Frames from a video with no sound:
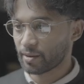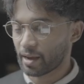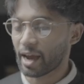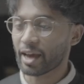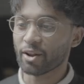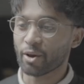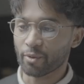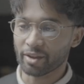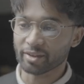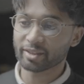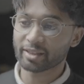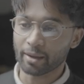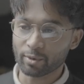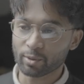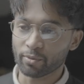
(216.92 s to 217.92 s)
I know there's
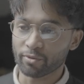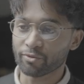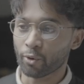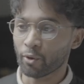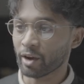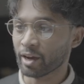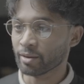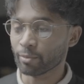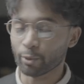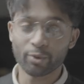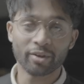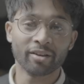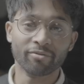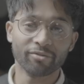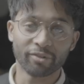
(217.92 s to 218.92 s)
clips beforehand, but we
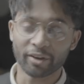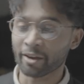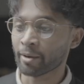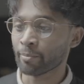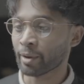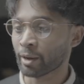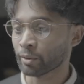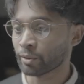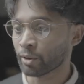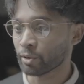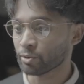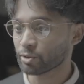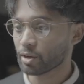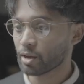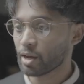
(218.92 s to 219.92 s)
can forget about
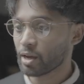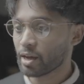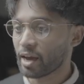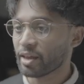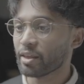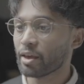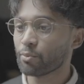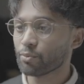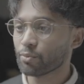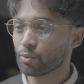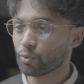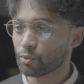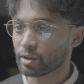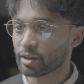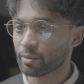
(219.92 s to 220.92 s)
those. And then
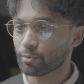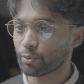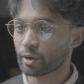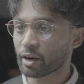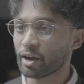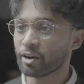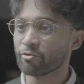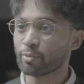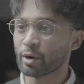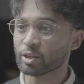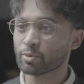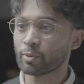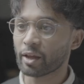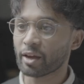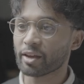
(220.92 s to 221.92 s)
you can kind of press
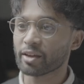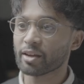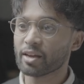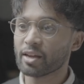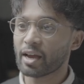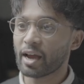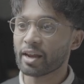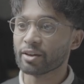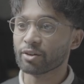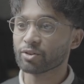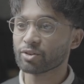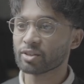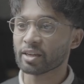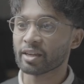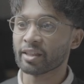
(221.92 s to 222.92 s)
play and you'll
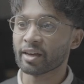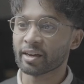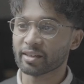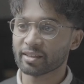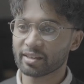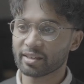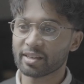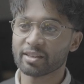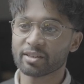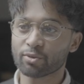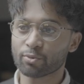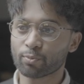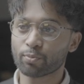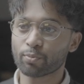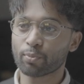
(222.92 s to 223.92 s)
see that it's
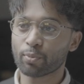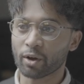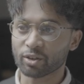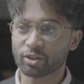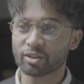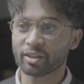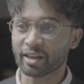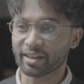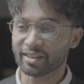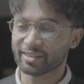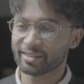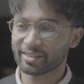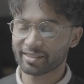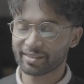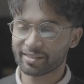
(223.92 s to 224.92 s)
pushed that
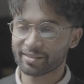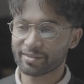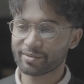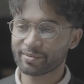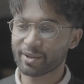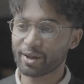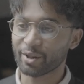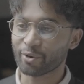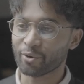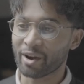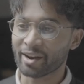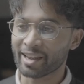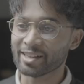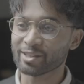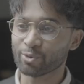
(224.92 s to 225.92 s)
color
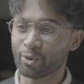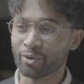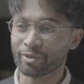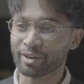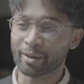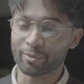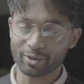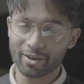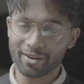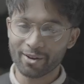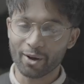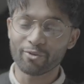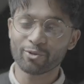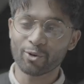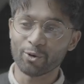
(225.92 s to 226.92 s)
grade into all of your clips.
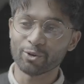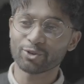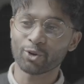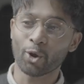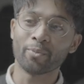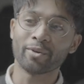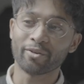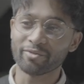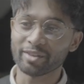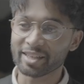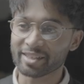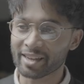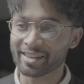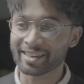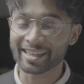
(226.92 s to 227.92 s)
Of course, so many of
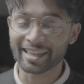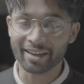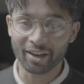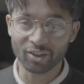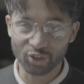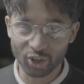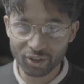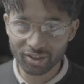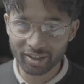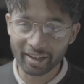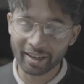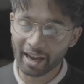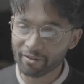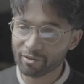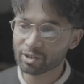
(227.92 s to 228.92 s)
these need adjusting
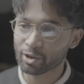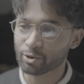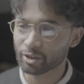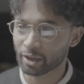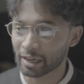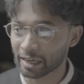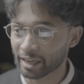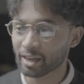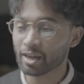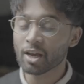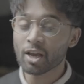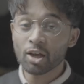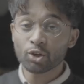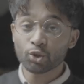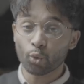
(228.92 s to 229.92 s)
ever so slightly.
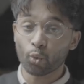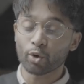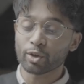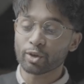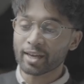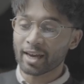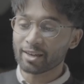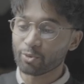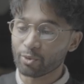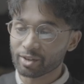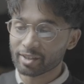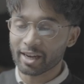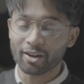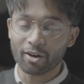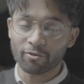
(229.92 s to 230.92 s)
So what you can do
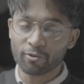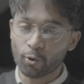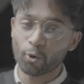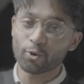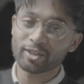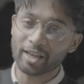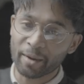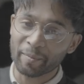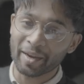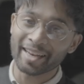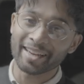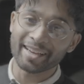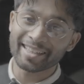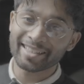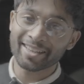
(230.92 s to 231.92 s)
instead, of course, I'm in
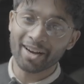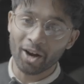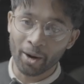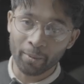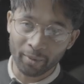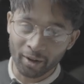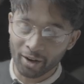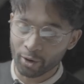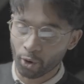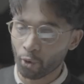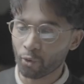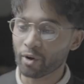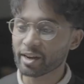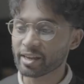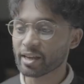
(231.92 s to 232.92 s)
a timeline
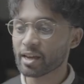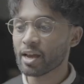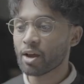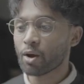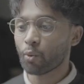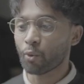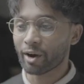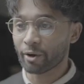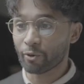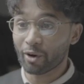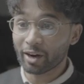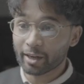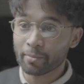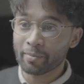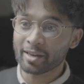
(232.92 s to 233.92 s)
already. What I
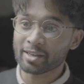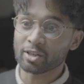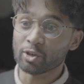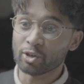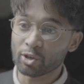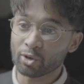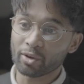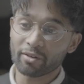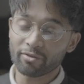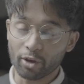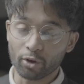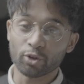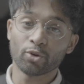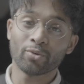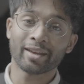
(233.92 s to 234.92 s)
recommend you do if you're
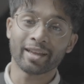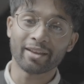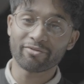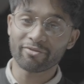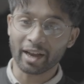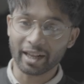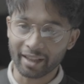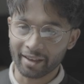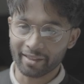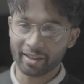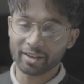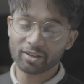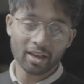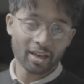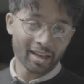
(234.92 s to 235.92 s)
doing an effect like
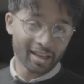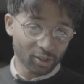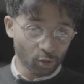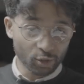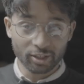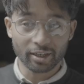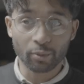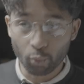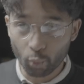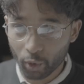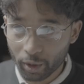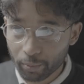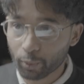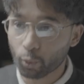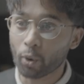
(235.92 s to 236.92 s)
this, just in
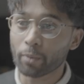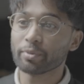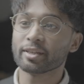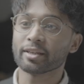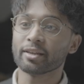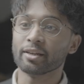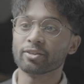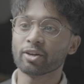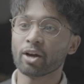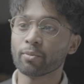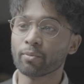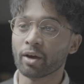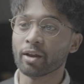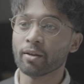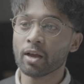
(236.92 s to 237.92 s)
one particular
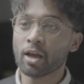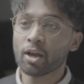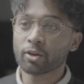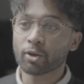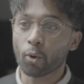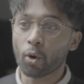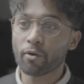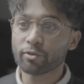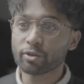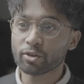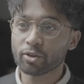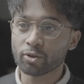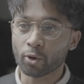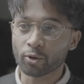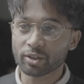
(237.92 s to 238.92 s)
timeline, go over to
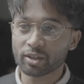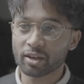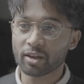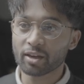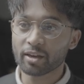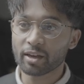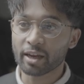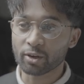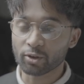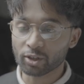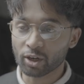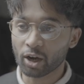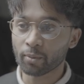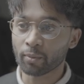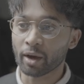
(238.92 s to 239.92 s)
the dots here in your
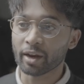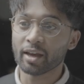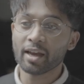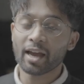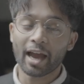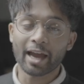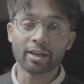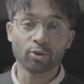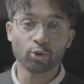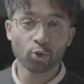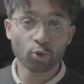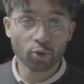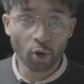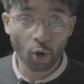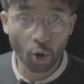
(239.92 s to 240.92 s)
timeline and do
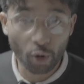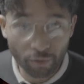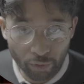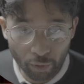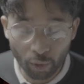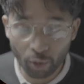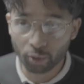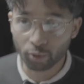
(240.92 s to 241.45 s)
your overall